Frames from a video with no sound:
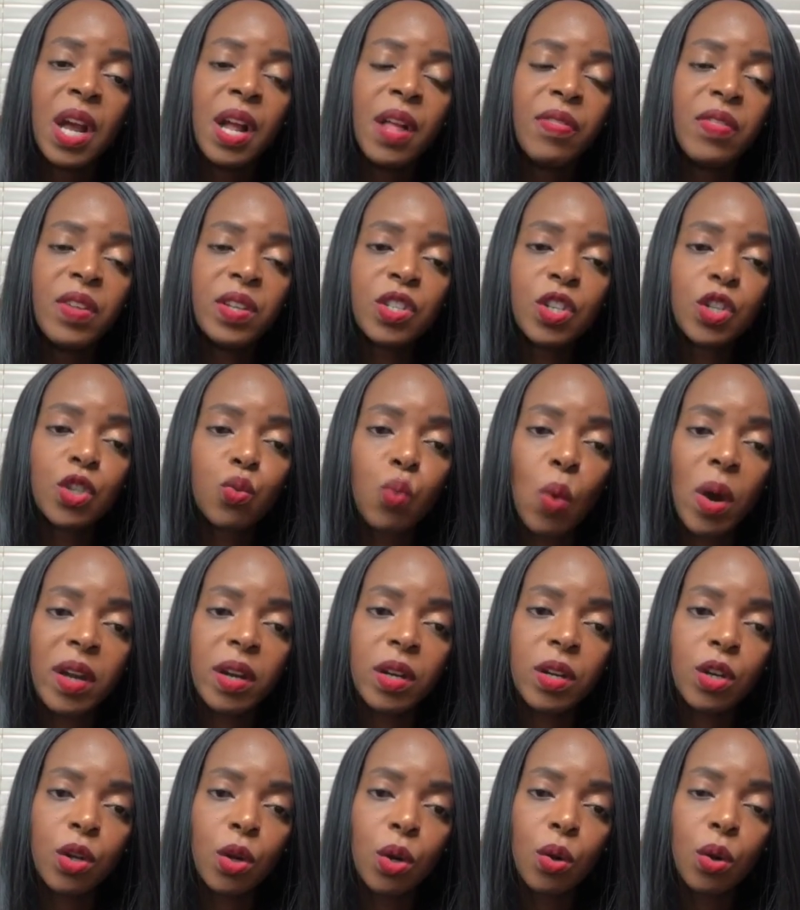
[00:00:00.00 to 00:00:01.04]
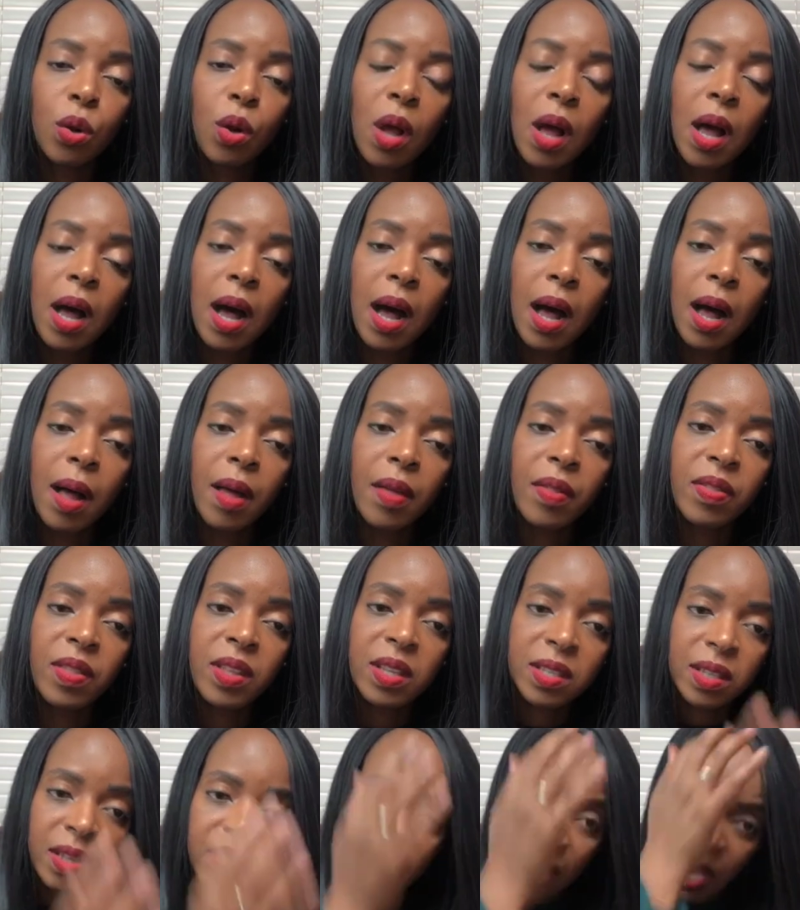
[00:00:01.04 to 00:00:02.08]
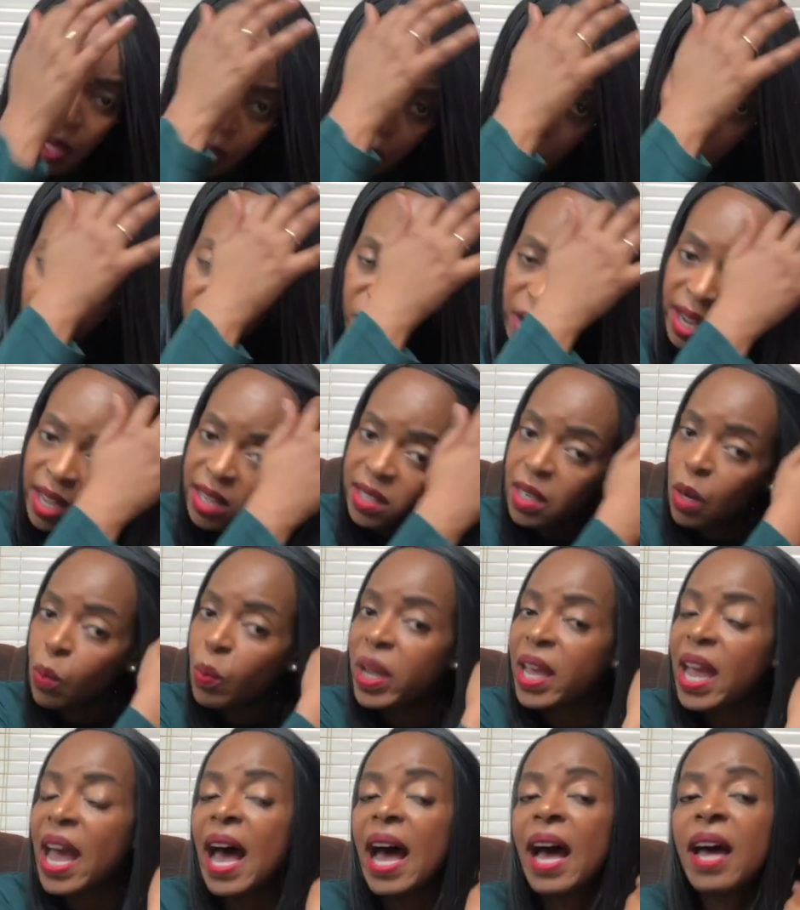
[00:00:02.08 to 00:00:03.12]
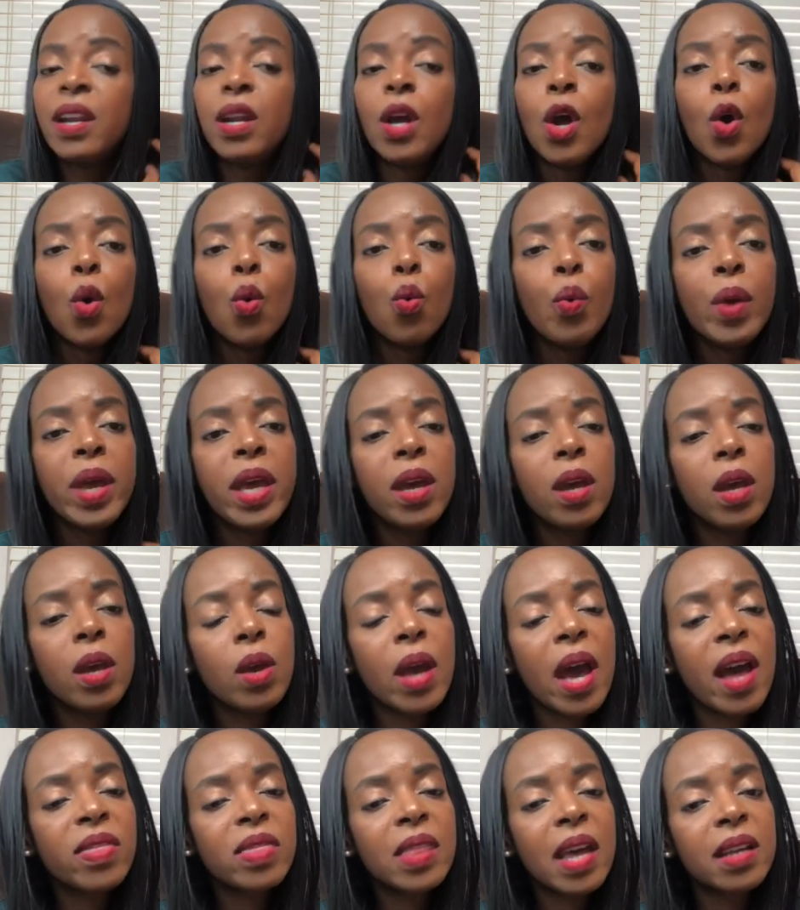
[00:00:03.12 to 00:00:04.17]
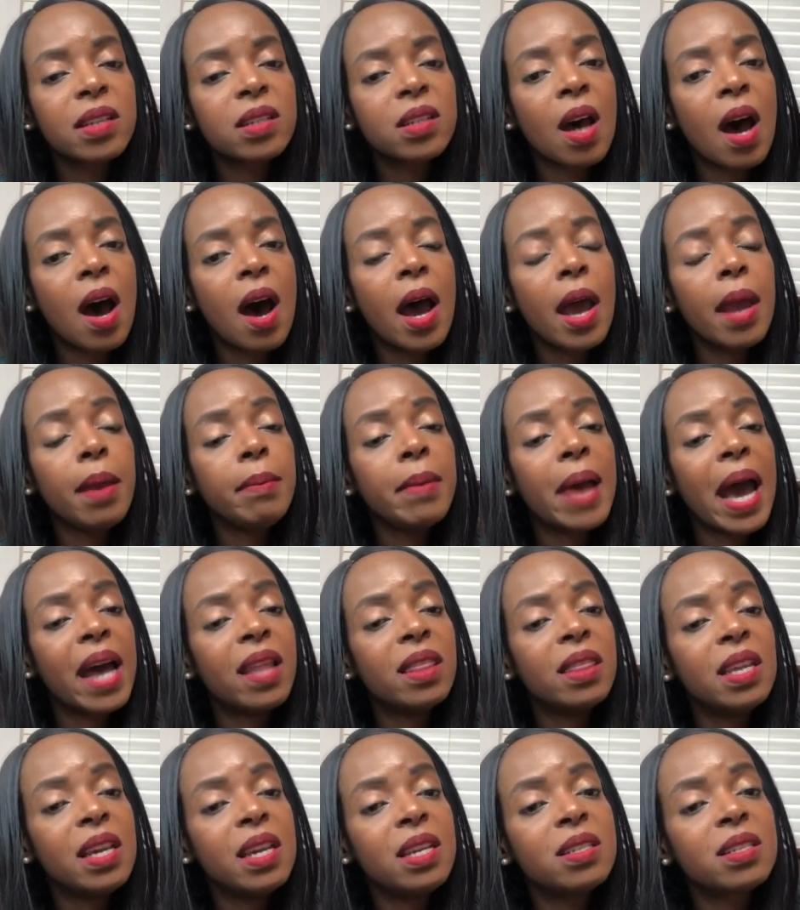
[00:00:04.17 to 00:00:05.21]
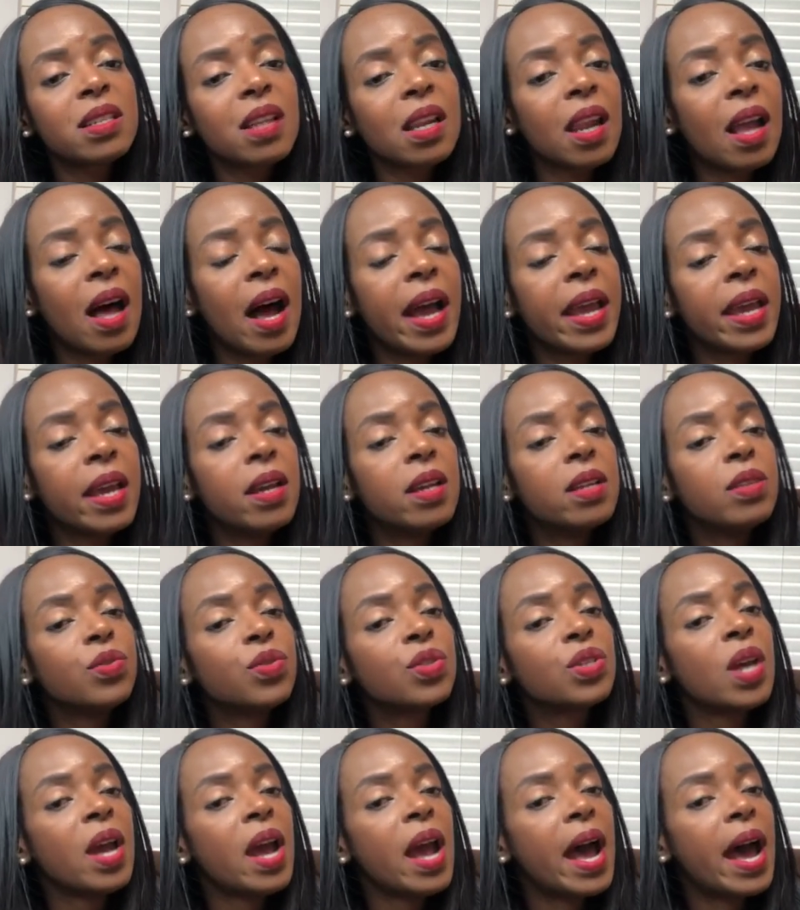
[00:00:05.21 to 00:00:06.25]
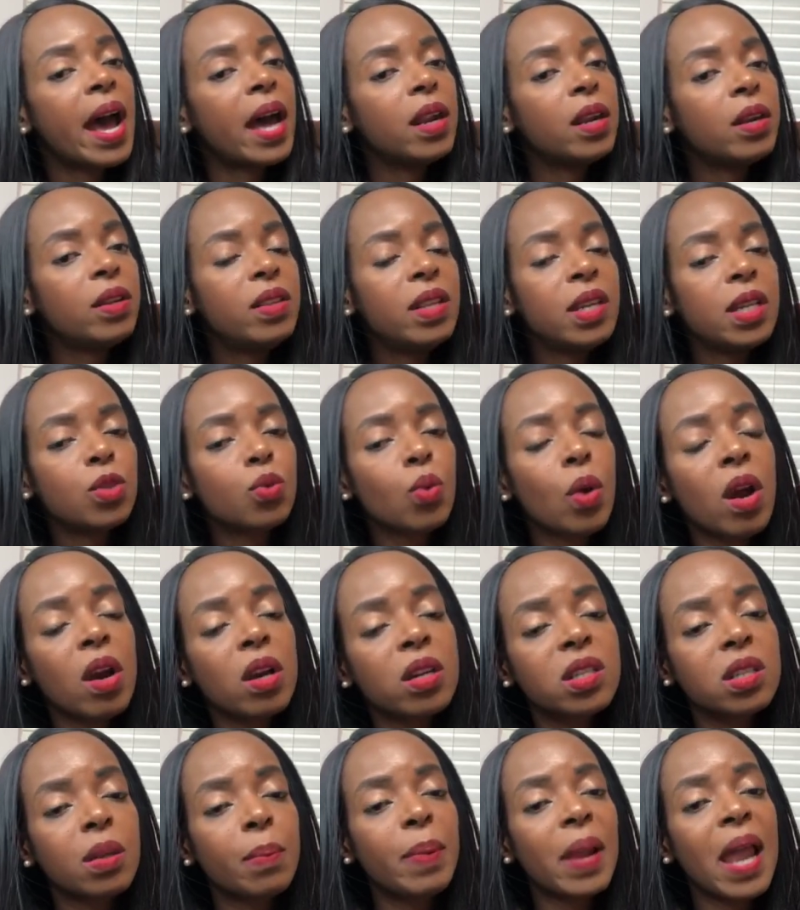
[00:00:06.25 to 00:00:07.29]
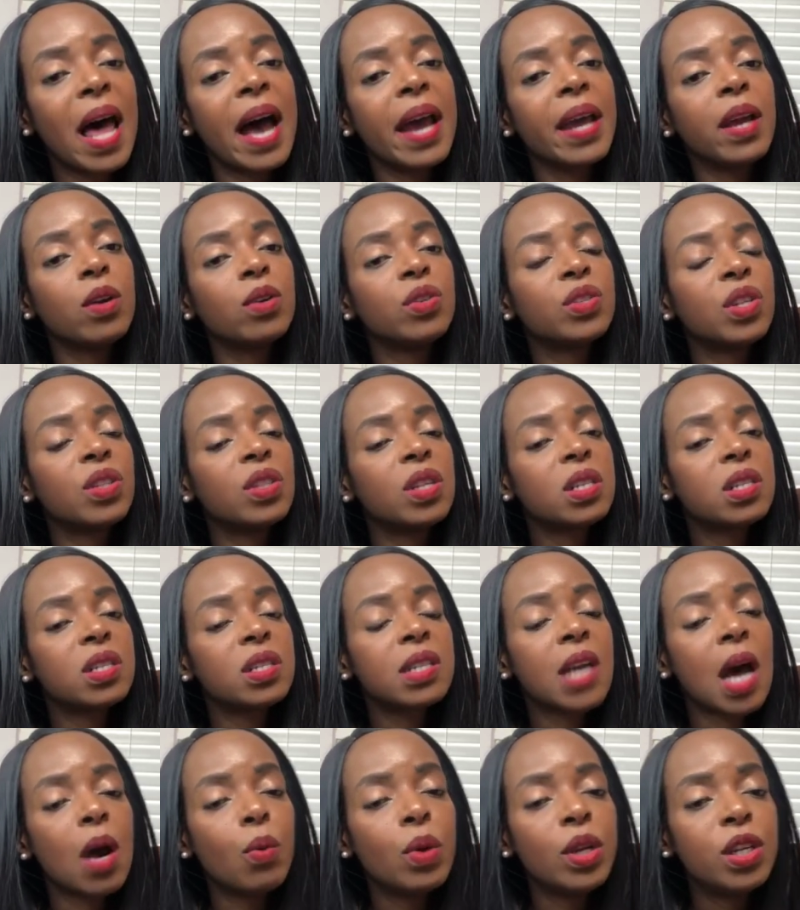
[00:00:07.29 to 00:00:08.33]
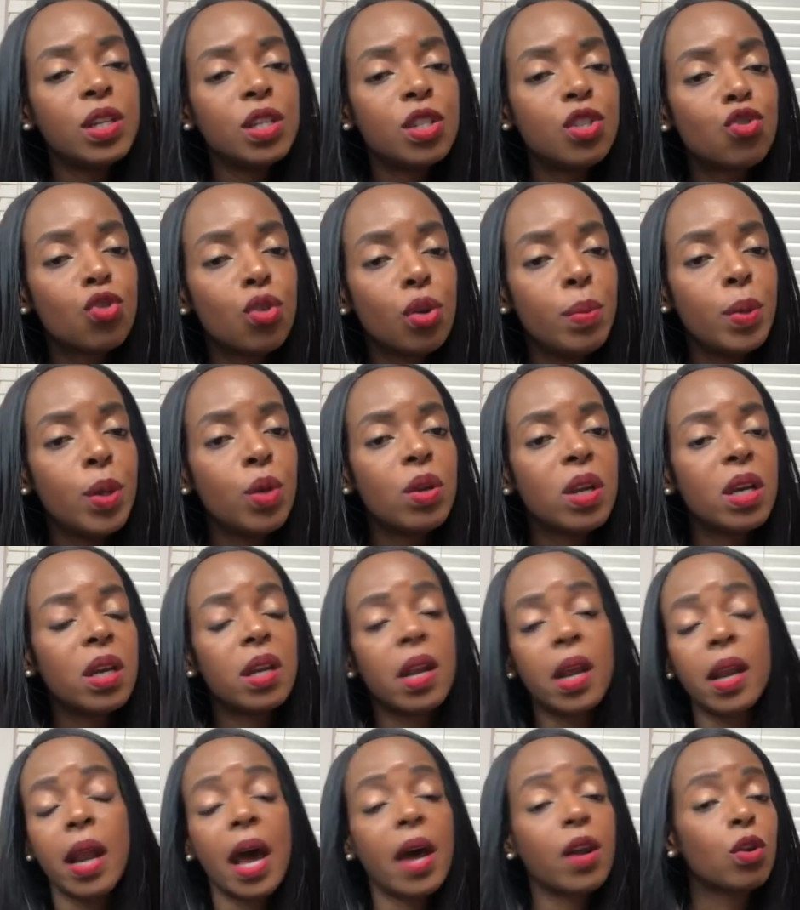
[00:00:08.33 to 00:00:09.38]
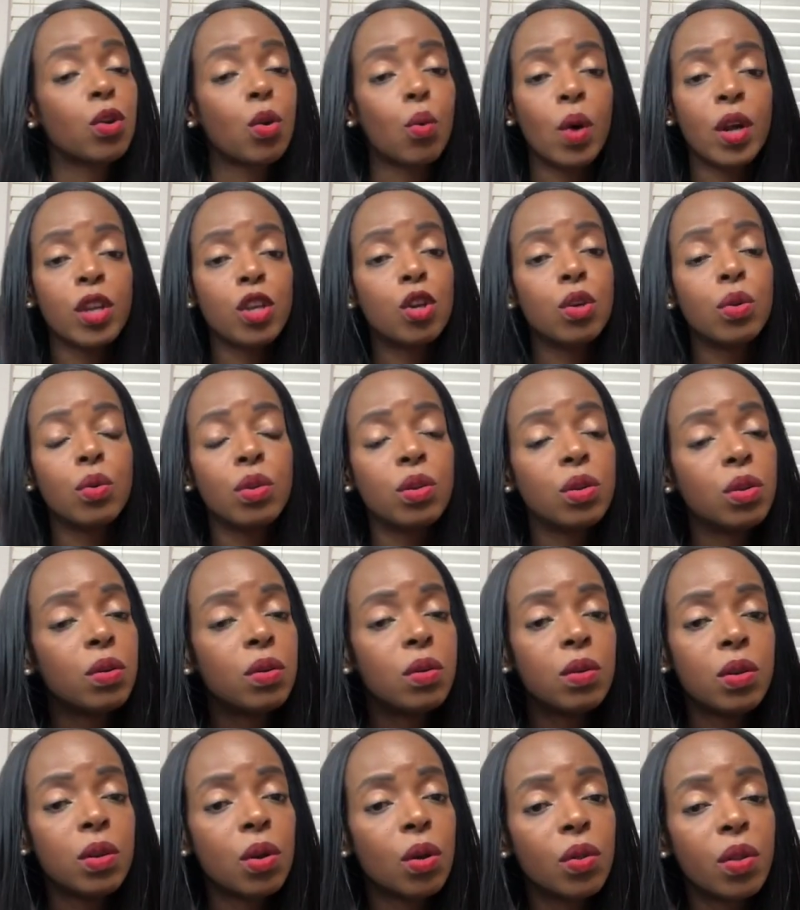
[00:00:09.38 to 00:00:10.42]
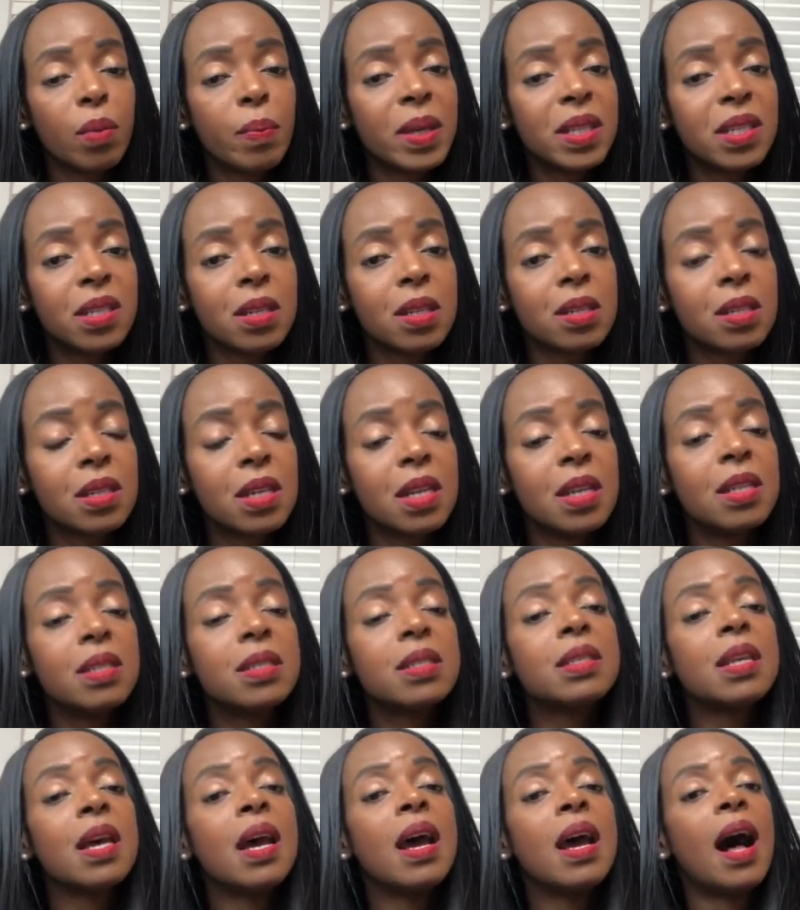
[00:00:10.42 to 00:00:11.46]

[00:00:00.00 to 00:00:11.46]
This is what, these are the other overheads that we had. We, at that time, had these clients, and these were our suppliers, and this is how we distributed, and I don't know what, the business is.